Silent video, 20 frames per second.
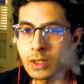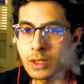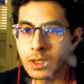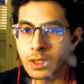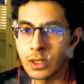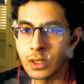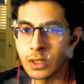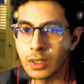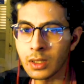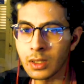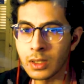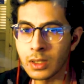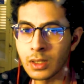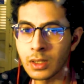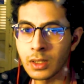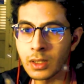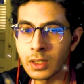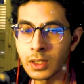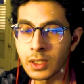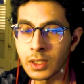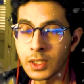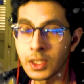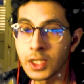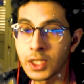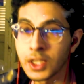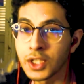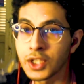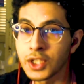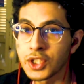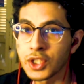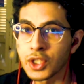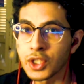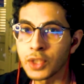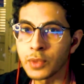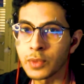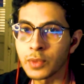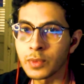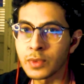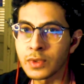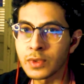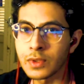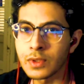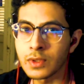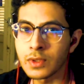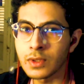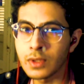uh, in Egypt,